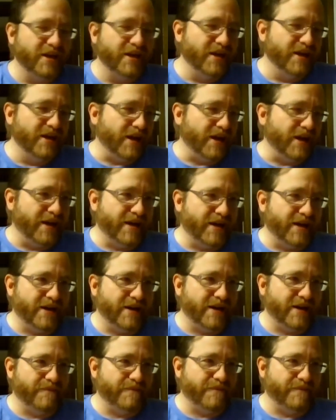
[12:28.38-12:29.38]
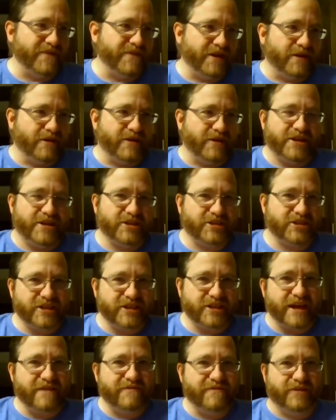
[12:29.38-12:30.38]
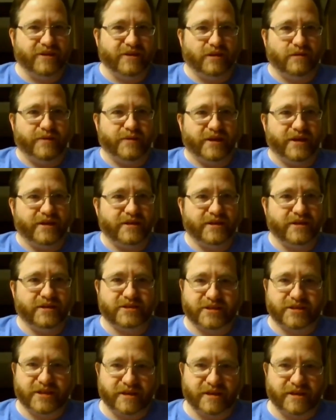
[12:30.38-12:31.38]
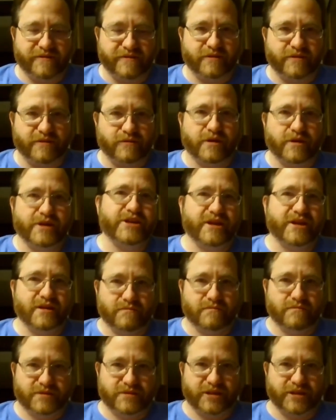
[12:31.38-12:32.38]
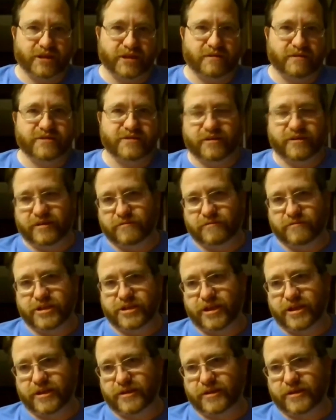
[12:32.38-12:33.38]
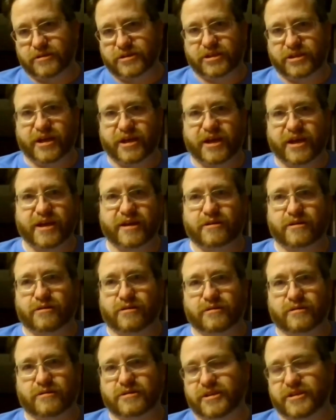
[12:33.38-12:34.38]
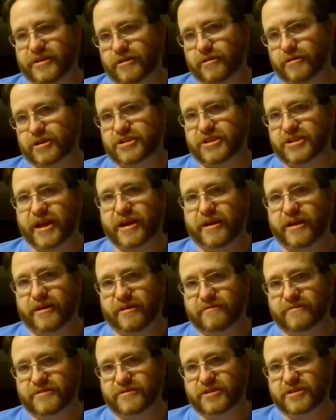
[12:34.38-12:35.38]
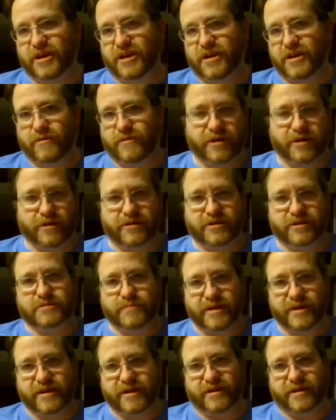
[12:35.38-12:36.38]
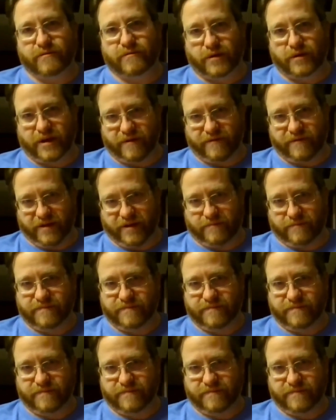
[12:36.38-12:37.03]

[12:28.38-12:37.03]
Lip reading: They should save a little bit instead of enriching themselves and enriching their stockholders and their executives with all this money that we're giving them.